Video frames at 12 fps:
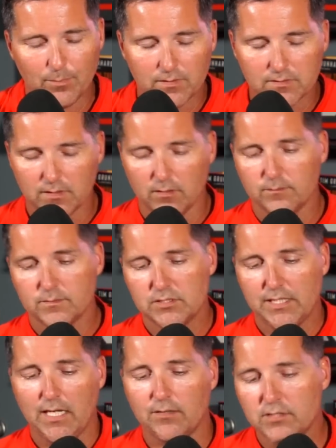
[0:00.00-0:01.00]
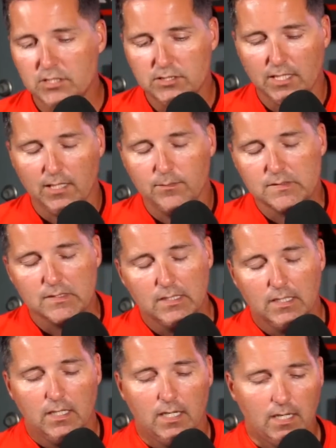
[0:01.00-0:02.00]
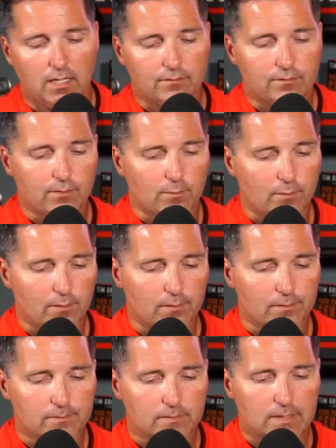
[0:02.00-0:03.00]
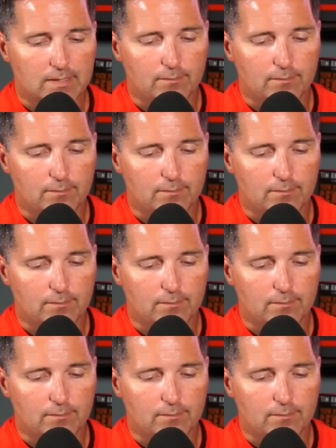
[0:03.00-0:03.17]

So shout out Richie James uh, for uh,